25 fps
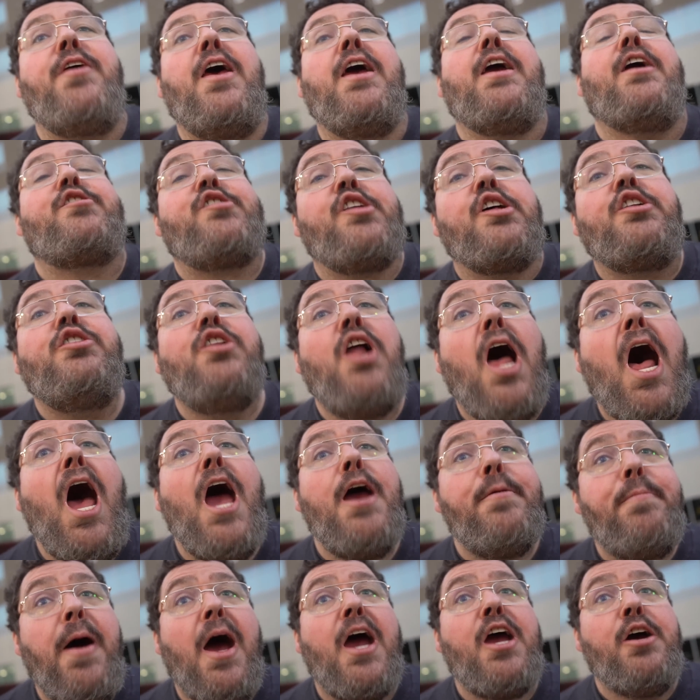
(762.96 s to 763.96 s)
thing. It's a
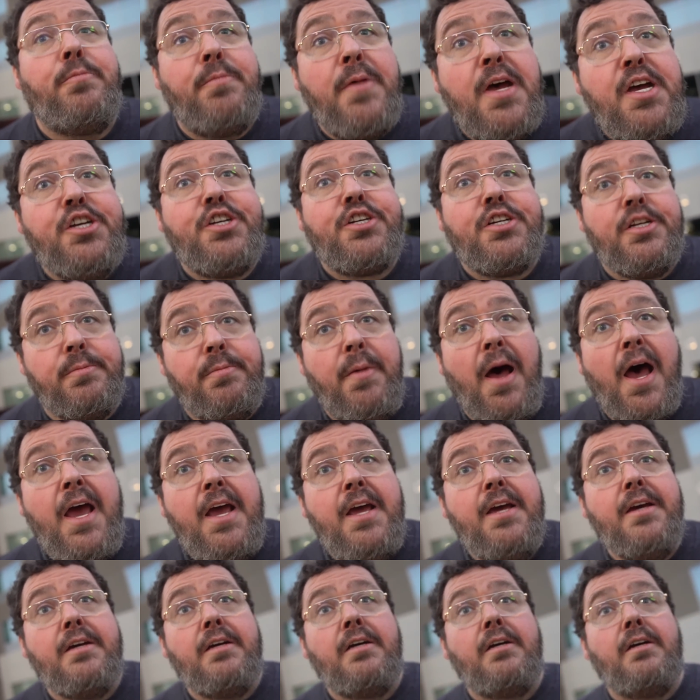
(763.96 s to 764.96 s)
lie by omission,
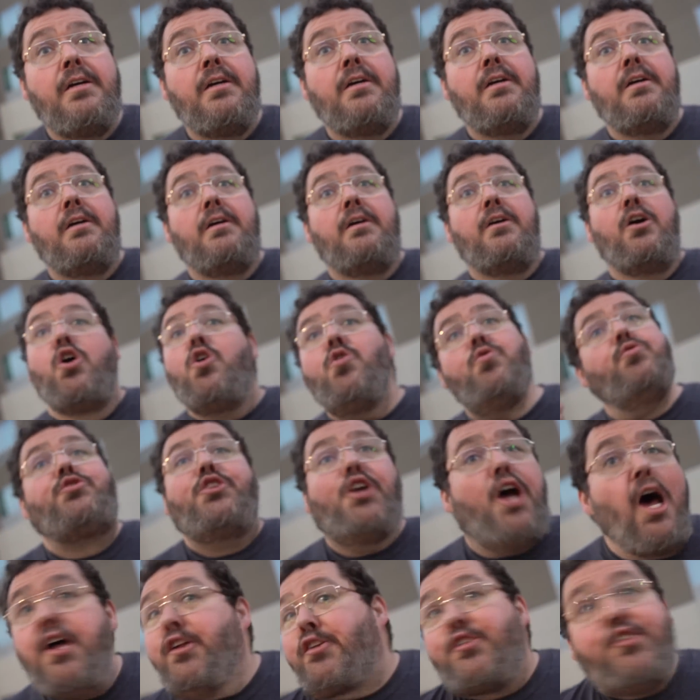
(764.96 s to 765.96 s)
Mike. Who
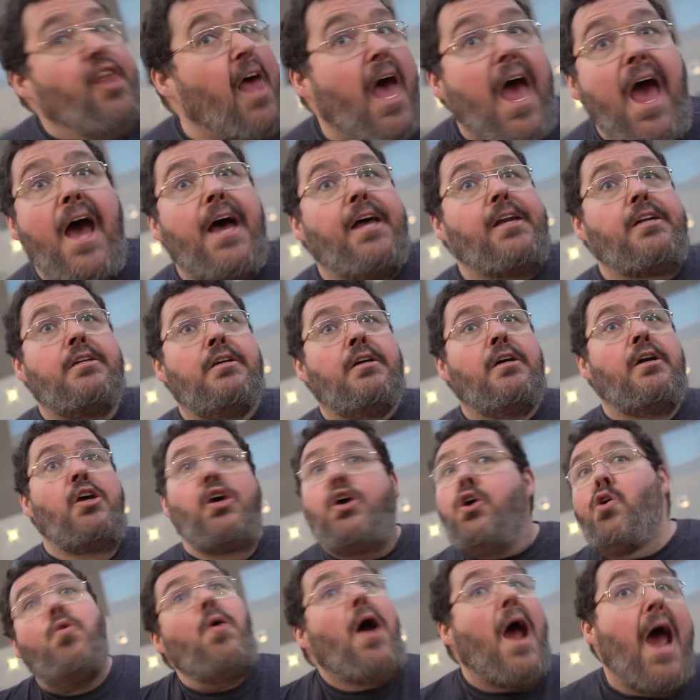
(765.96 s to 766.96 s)
does that?
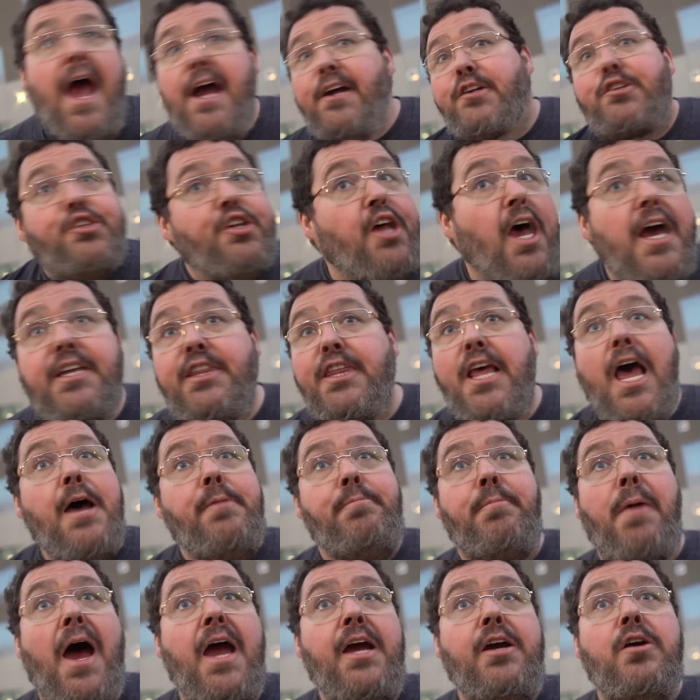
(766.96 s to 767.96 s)
Who acts like
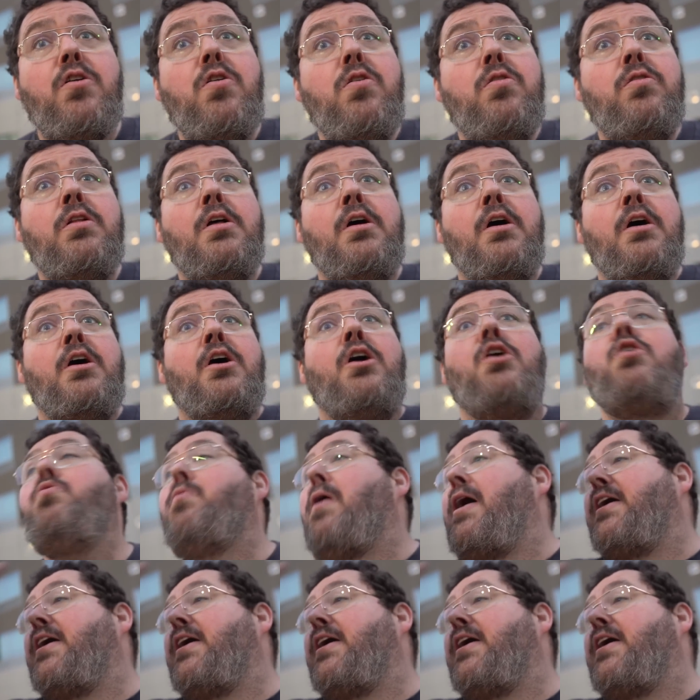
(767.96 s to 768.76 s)
that, Michael? Who